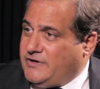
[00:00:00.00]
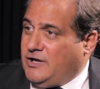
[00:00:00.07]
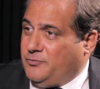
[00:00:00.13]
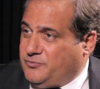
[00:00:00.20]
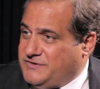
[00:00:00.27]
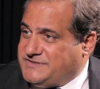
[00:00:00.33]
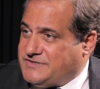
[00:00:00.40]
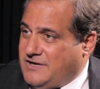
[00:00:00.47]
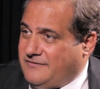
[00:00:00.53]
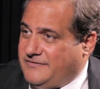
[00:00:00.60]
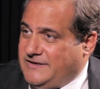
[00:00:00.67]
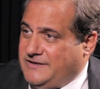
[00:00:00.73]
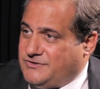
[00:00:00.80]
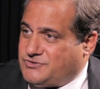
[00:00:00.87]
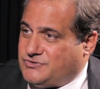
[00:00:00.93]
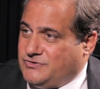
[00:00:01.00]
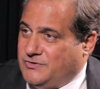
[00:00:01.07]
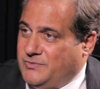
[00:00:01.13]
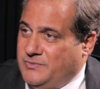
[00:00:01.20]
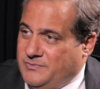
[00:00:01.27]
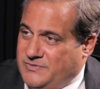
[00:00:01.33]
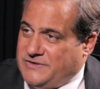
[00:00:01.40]
help resolve the
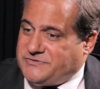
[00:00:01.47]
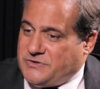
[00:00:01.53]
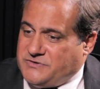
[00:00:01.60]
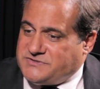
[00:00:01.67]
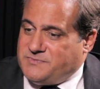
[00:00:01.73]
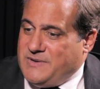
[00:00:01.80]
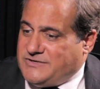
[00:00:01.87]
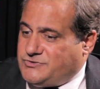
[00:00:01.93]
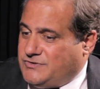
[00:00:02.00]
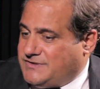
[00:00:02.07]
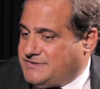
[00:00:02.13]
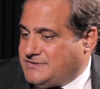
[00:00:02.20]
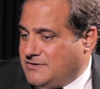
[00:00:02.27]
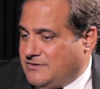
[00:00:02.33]
issue. But those metrics